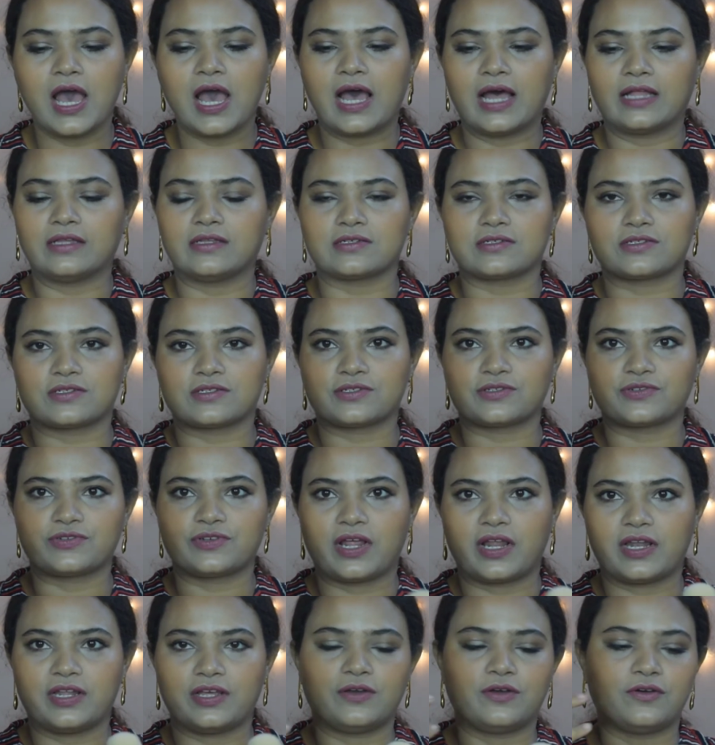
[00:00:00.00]
This is
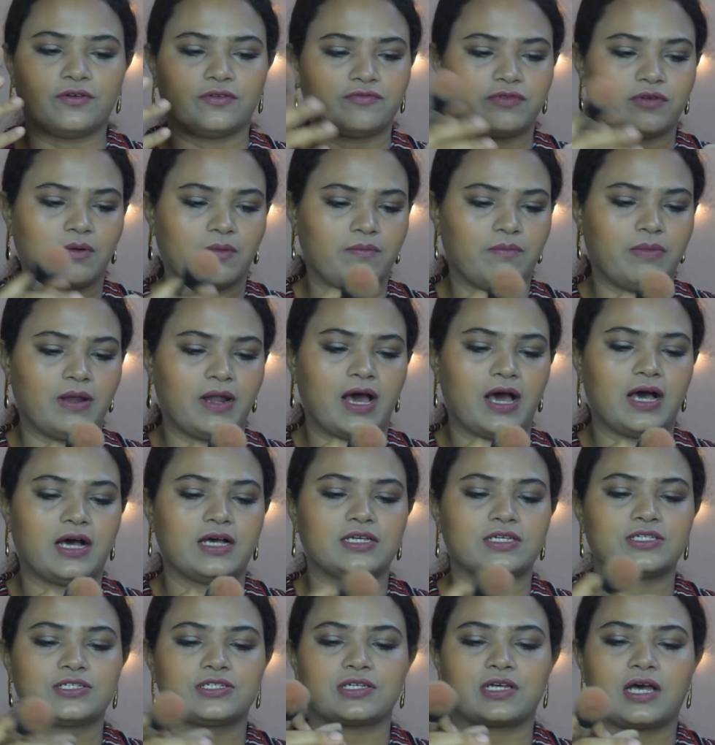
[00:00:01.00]
really good for blush.